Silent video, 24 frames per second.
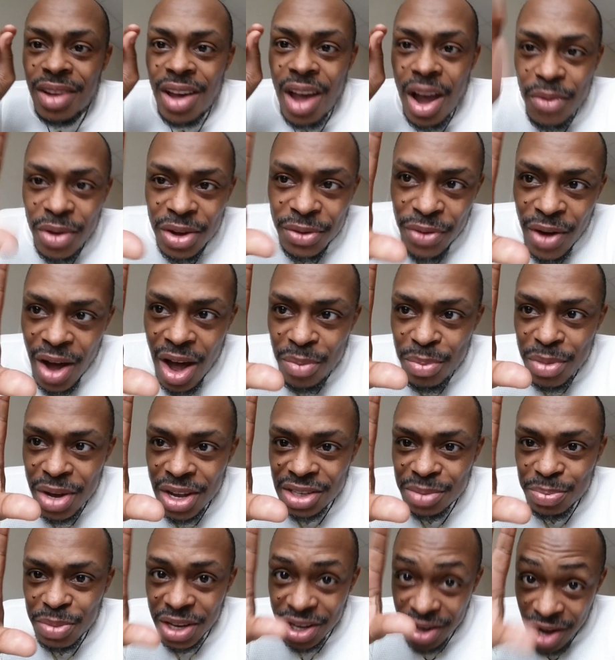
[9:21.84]
every 5
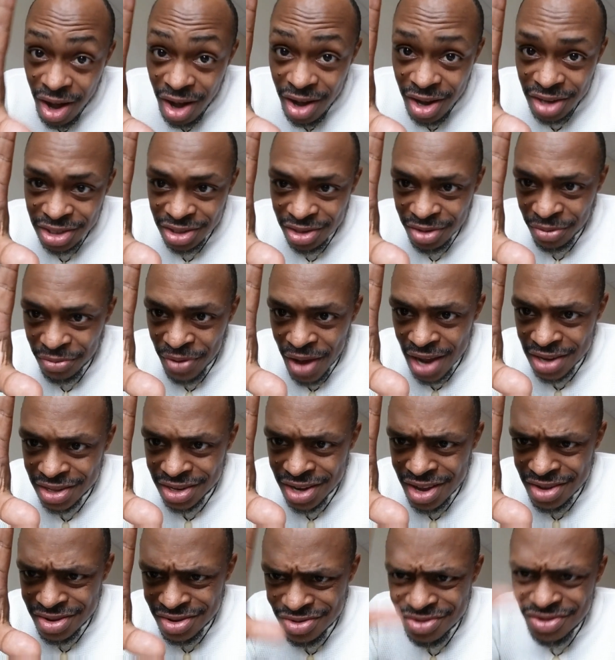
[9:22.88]
minutes because of the fact
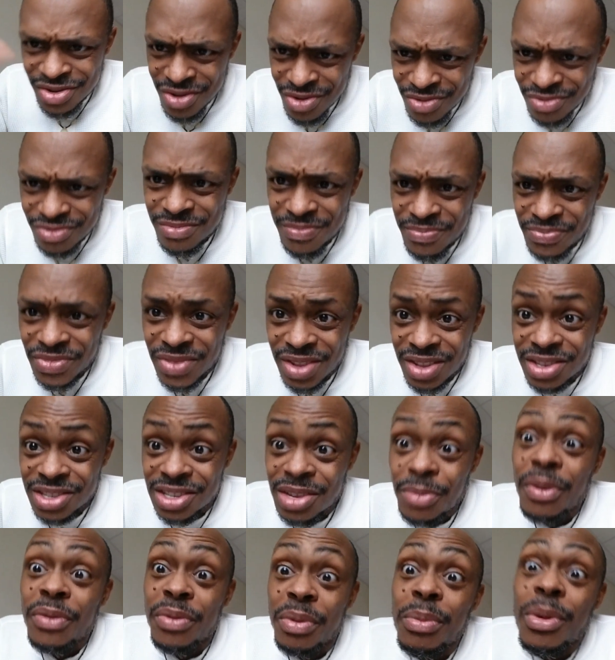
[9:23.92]
that, you know,
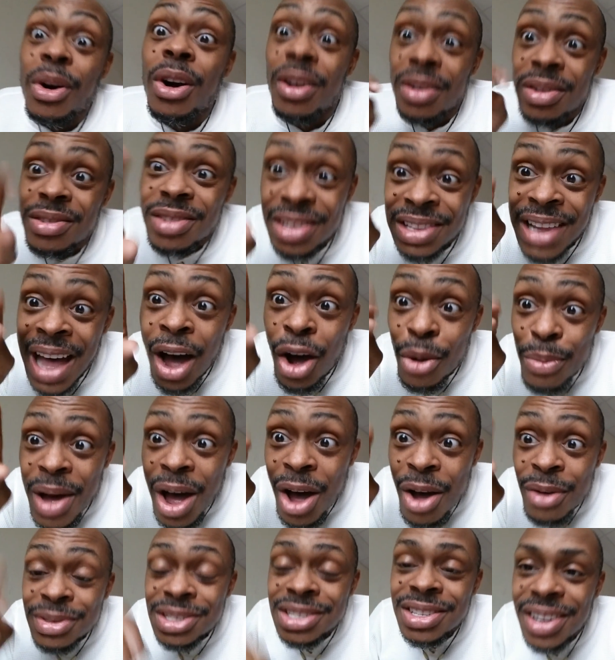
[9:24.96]
some of them are
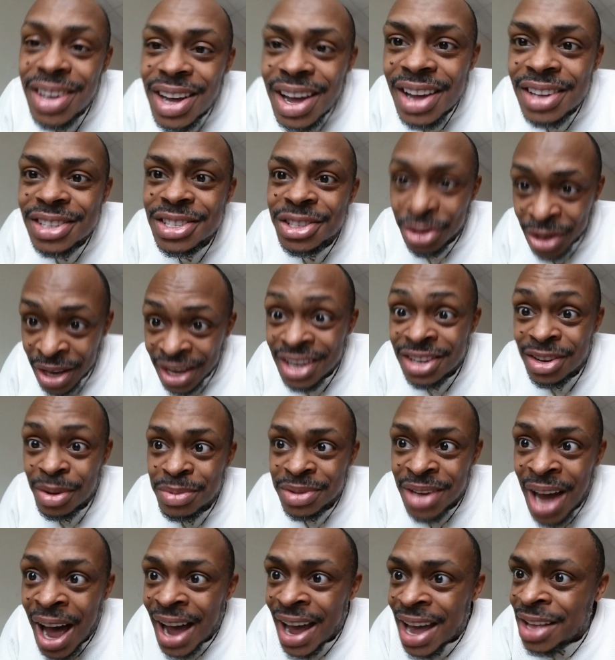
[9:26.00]
loudmouths, okay, so they end
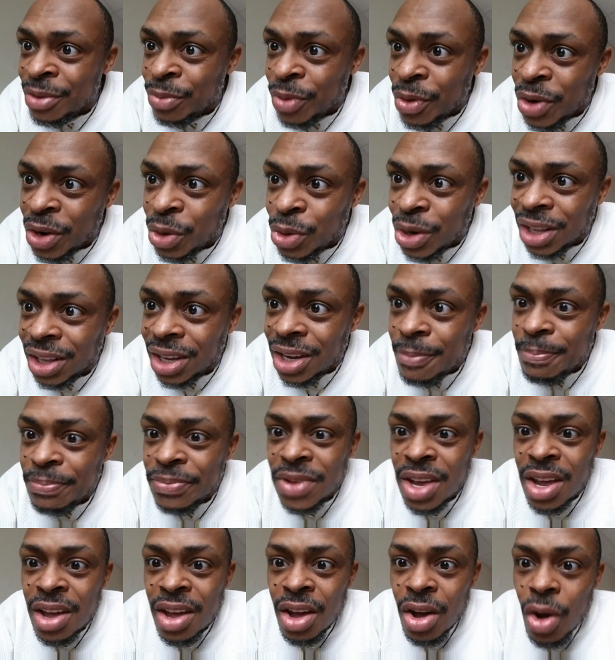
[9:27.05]
up dying very quickly,
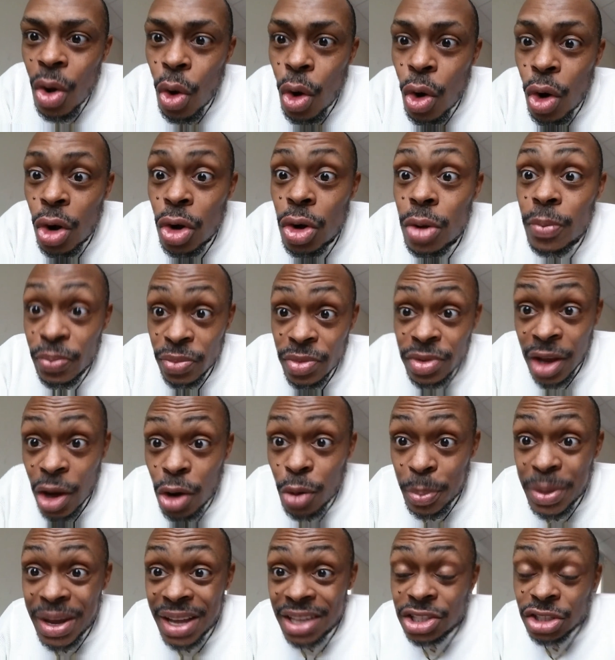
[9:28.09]
or
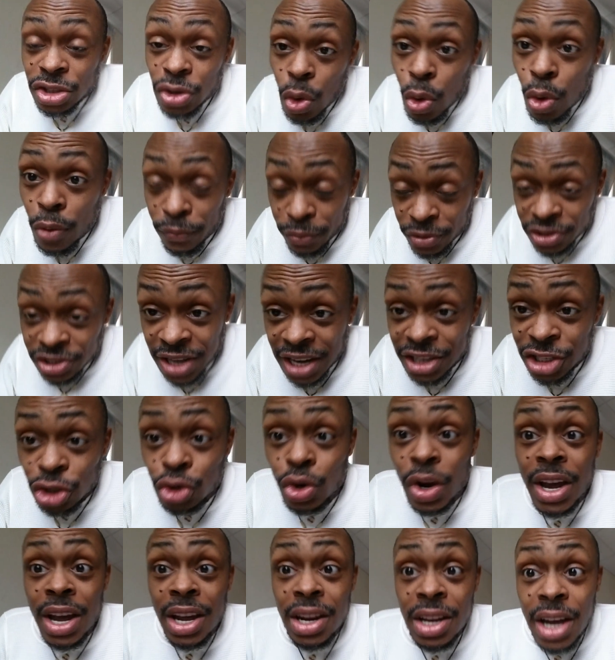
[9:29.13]
they're being sold for sex
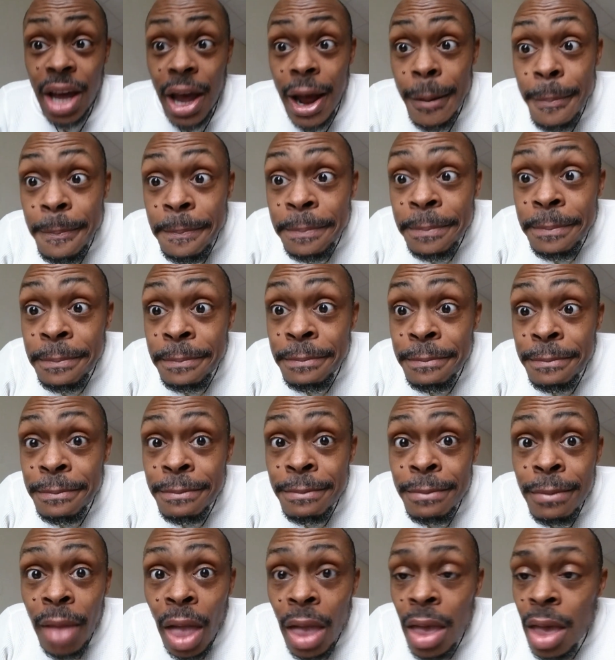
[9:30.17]
trade, okay,
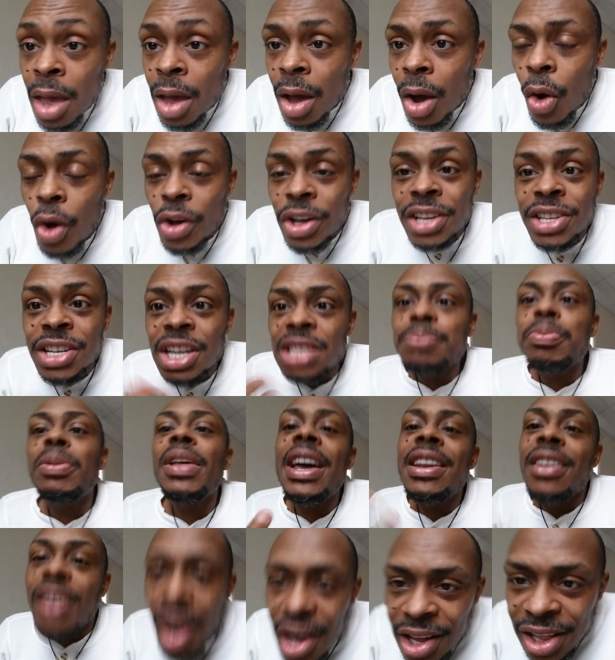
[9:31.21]
or you're just
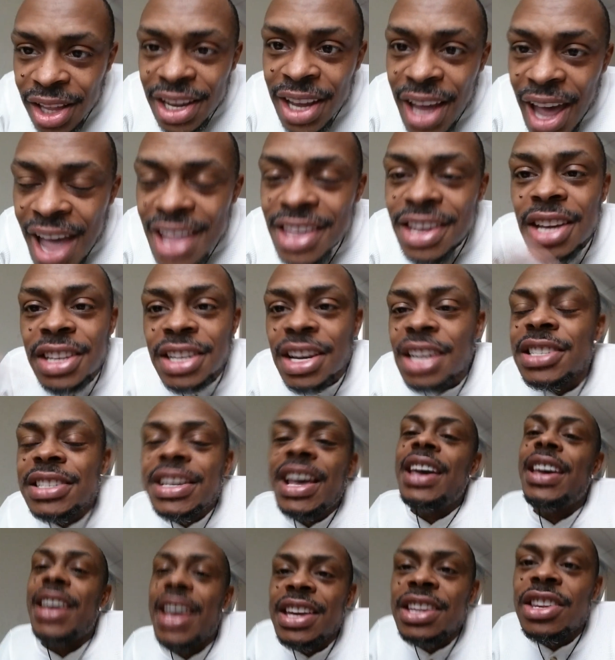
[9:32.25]
plain ugly and you just
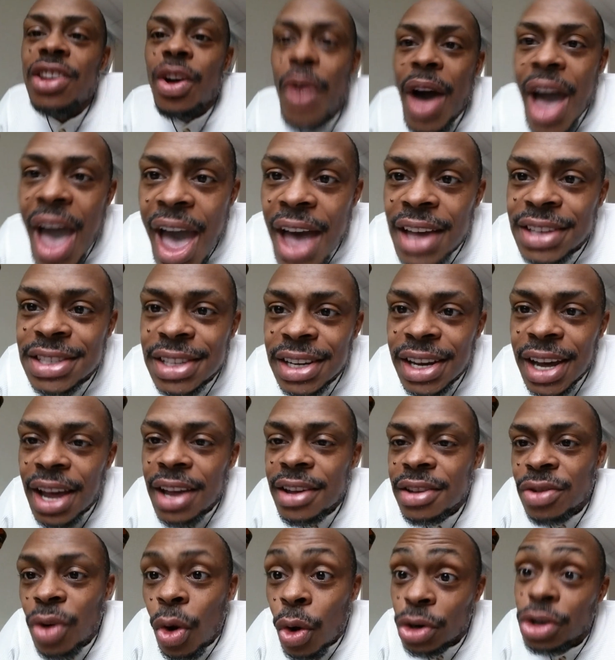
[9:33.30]
ain't getting no ass,
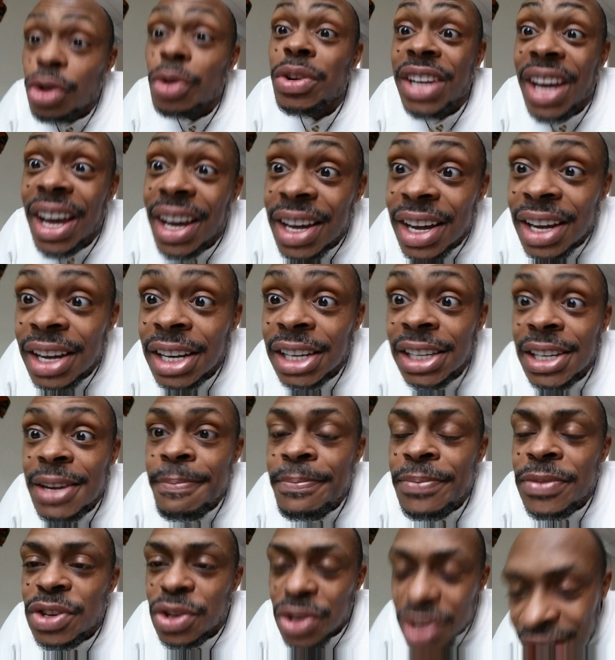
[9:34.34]
okay, or no dick.
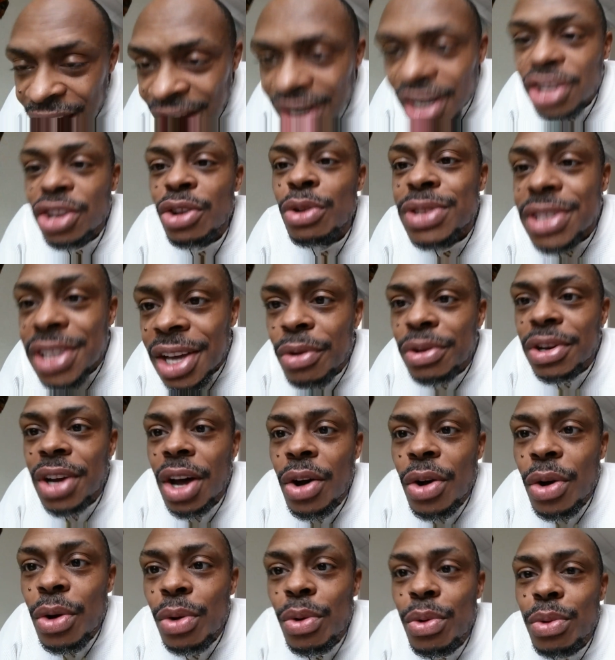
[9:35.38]
So you gotta use
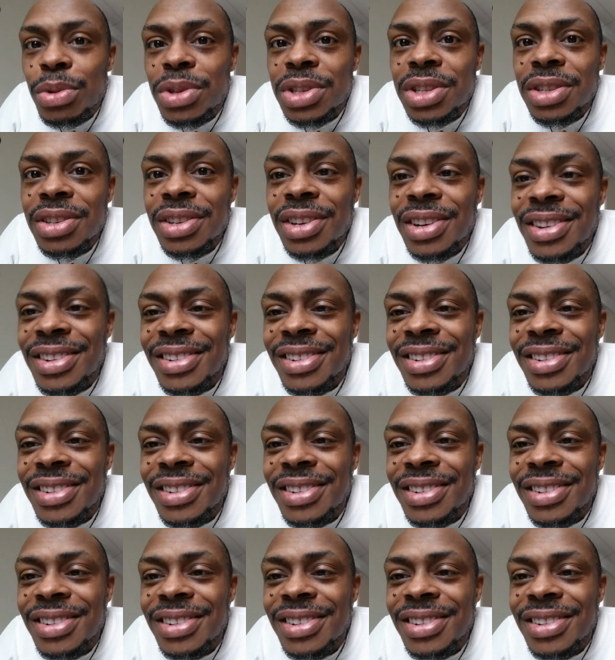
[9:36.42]
dildos.